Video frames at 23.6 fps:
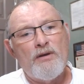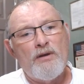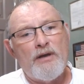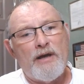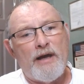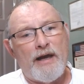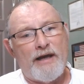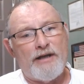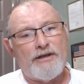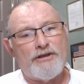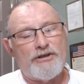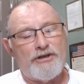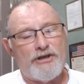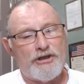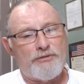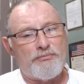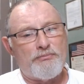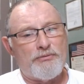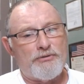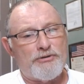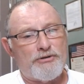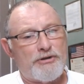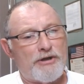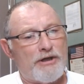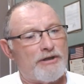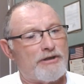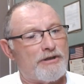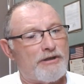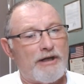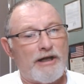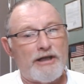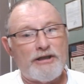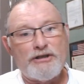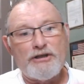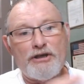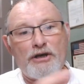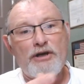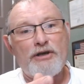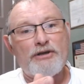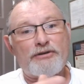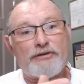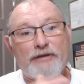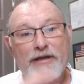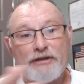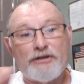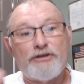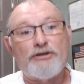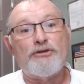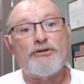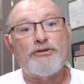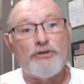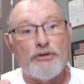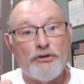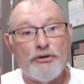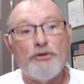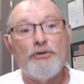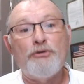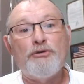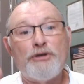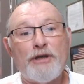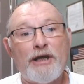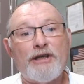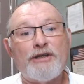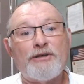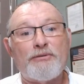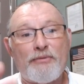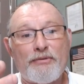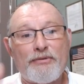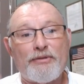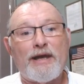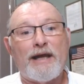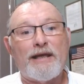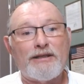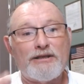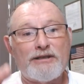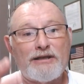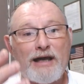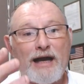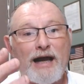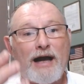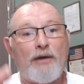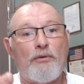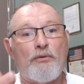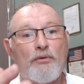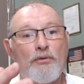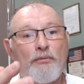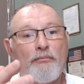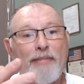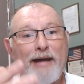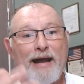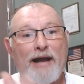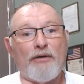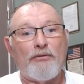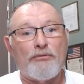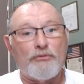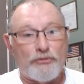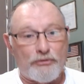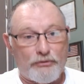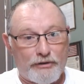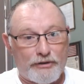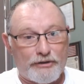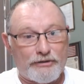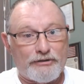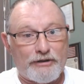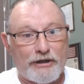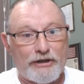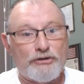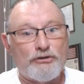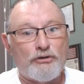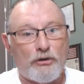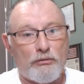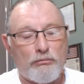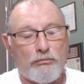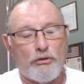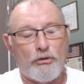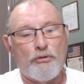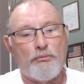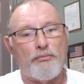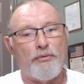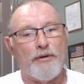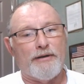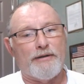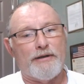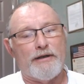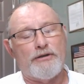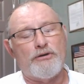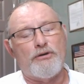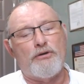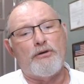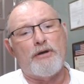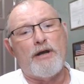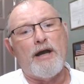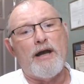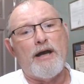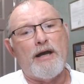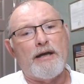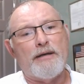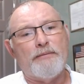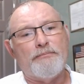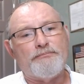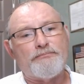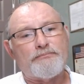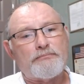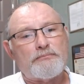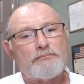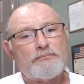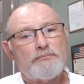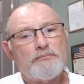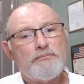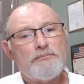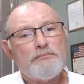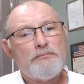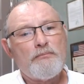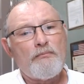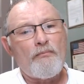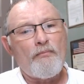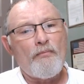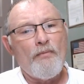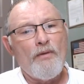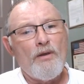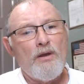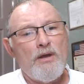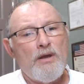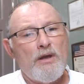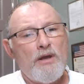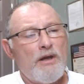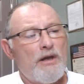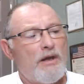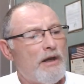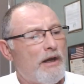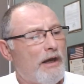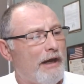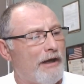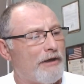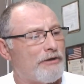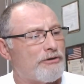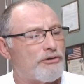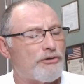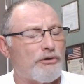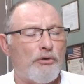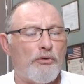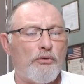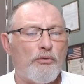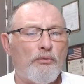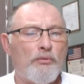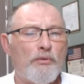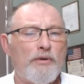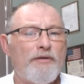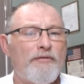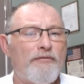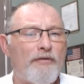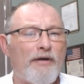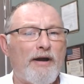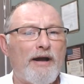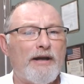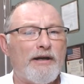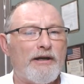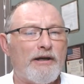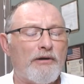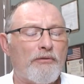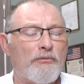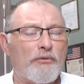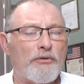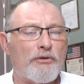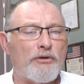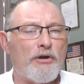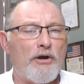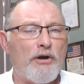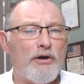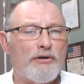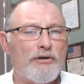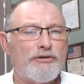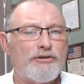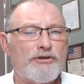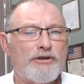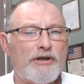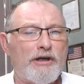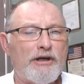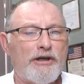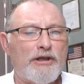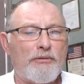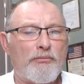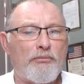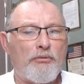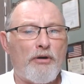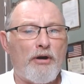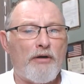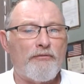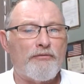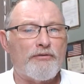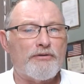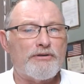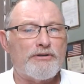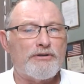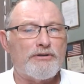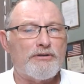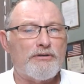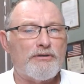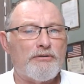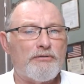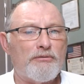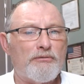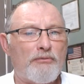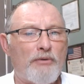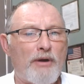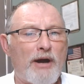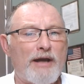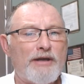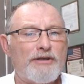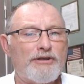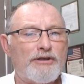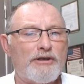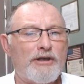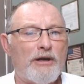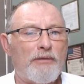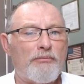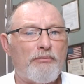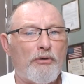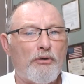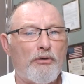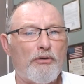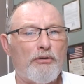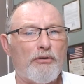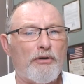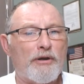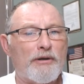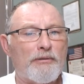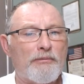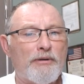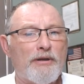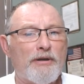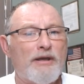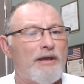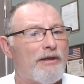age dispensation. That's us. That's the New Testament. That's our boundaries. That's our blueprint. That's our guide. And so we find here with God sending the prophets rising up early,